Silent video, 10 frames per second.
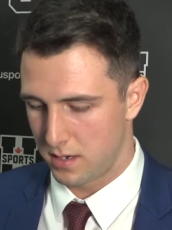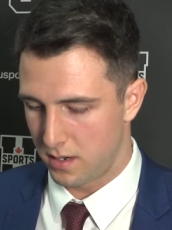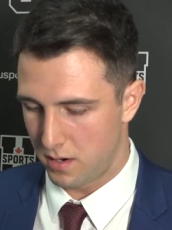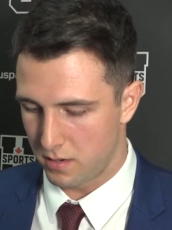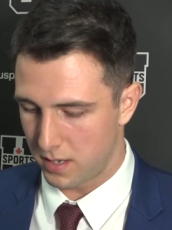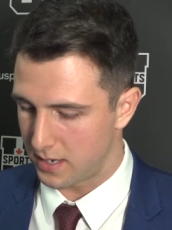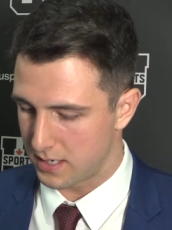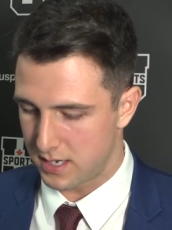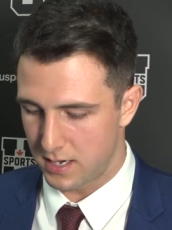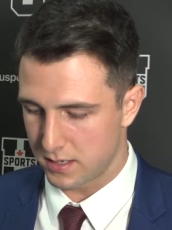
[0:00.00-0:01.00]
You know, like I
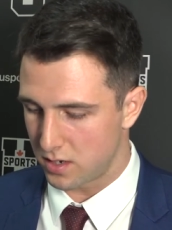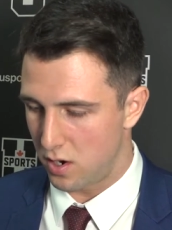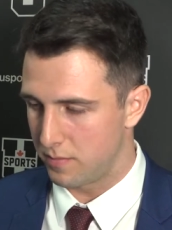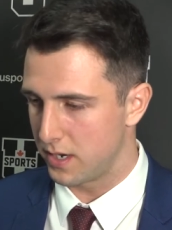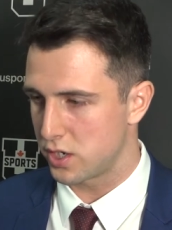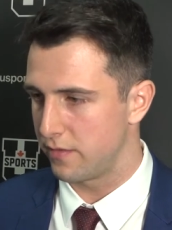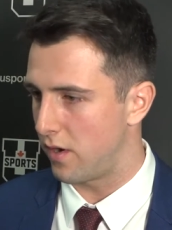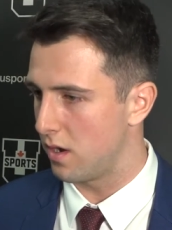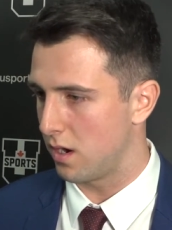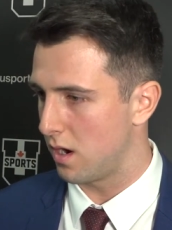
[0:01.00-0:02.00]
said, it's a culmination of
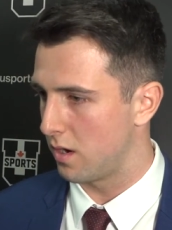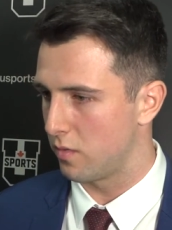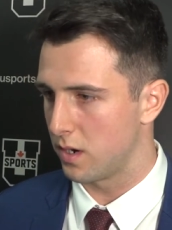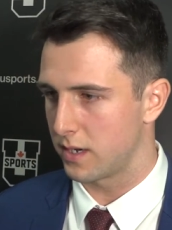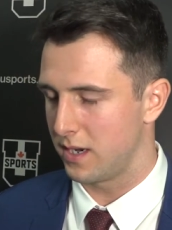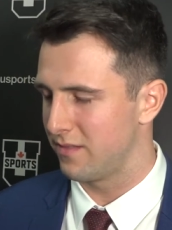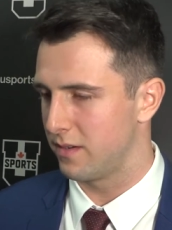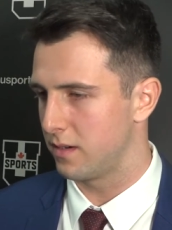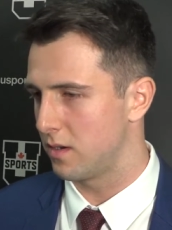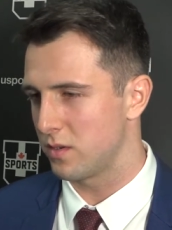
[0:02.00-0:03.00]
all our hard work. Even
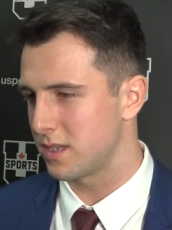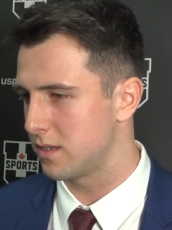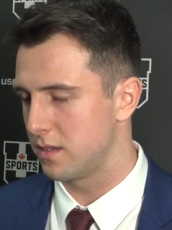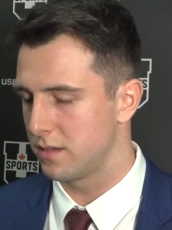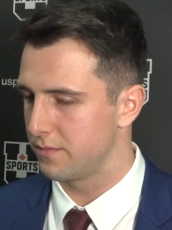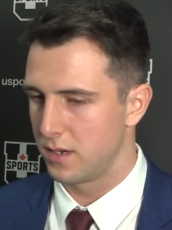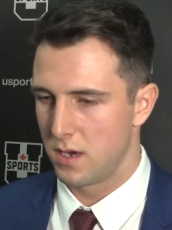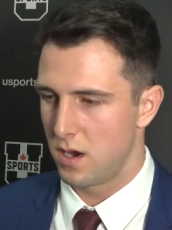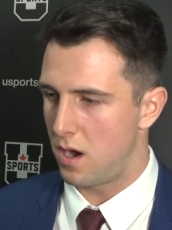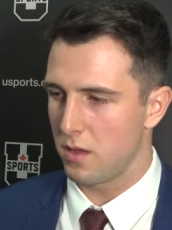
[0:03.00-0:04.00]
it goes
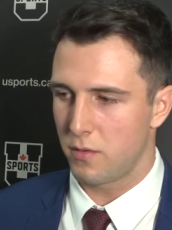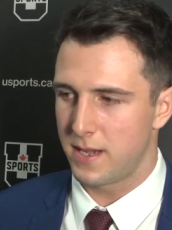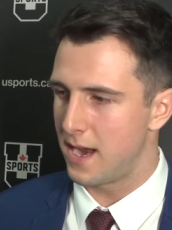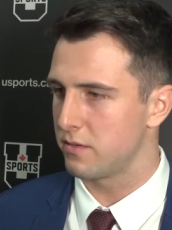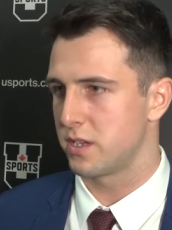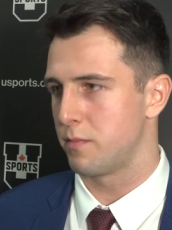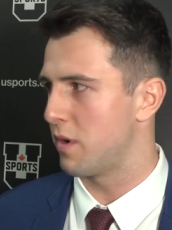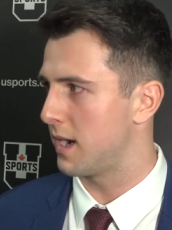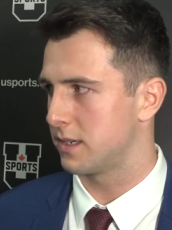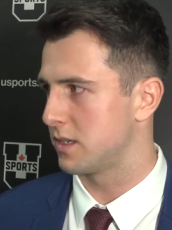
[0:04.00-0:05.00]
all the way down to the
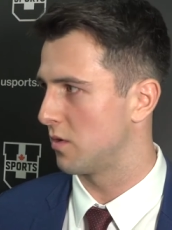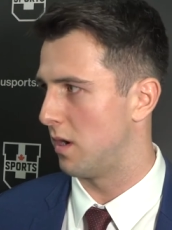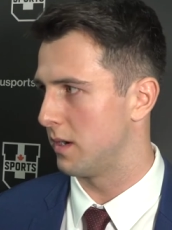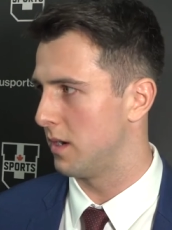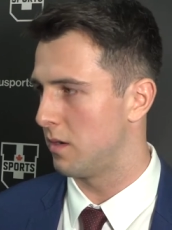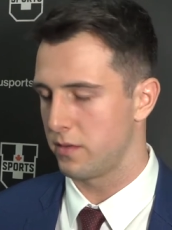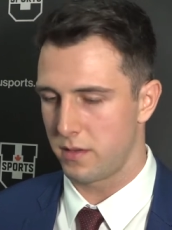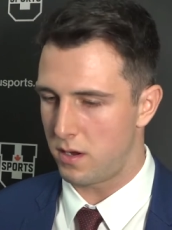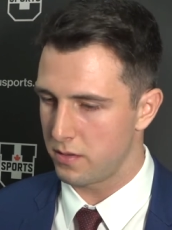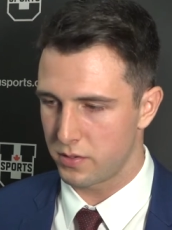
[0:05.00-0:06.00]
practice squad, you
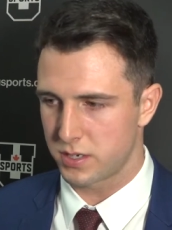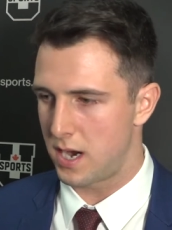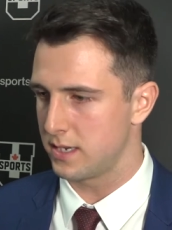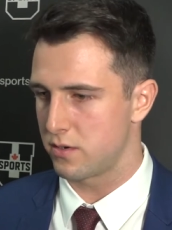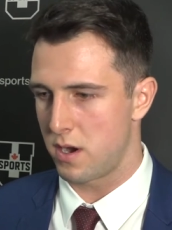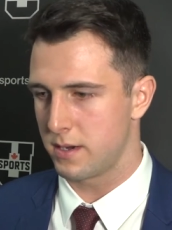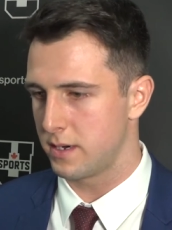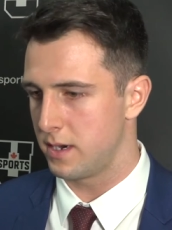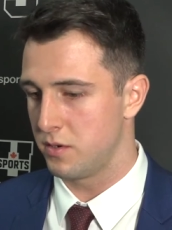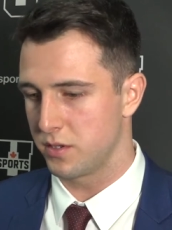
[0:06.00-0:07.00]
know, all those guys
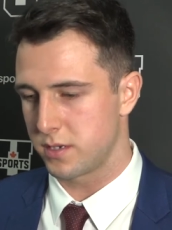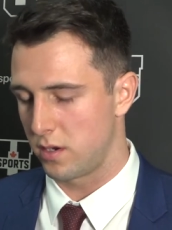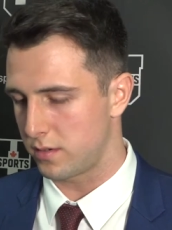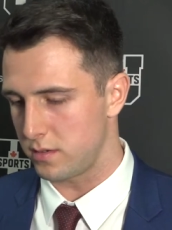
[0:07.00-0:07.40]
grinding it out.